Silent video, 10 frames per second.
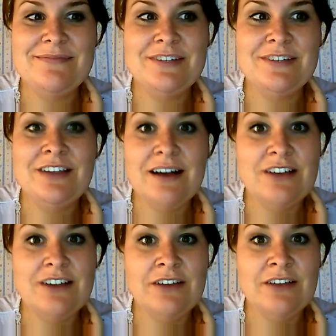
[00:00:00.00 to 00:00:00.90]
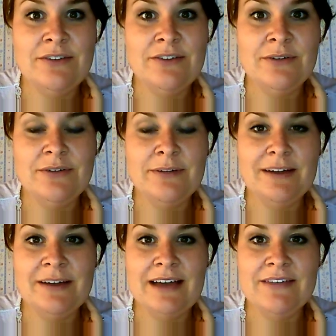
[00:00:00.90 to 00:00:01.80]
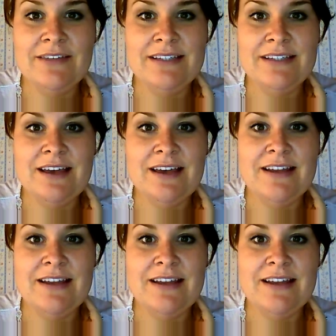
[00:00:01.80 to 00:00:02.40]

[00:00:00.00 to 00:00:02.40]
Good luck to all of you who are about to have this done,